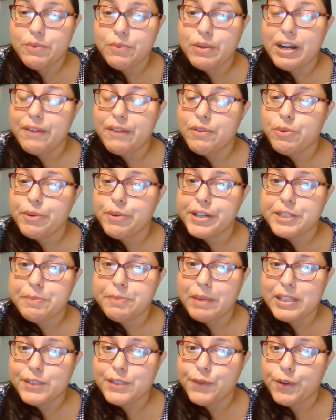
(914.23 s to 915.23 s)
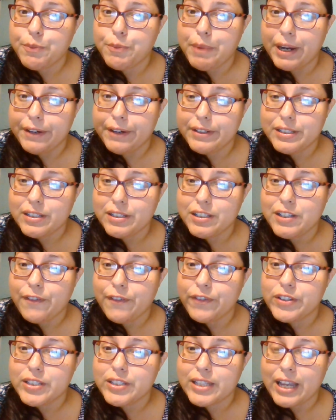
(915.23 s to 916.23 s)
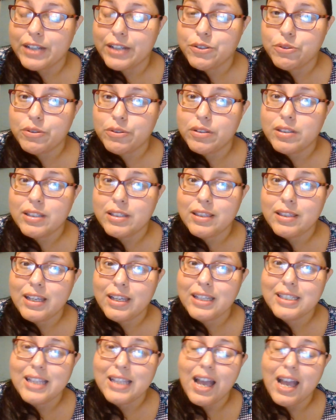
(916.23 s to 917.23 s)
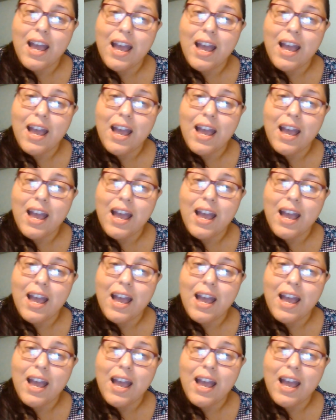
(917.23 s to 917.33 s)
whatever works best for parents on different schedules and things.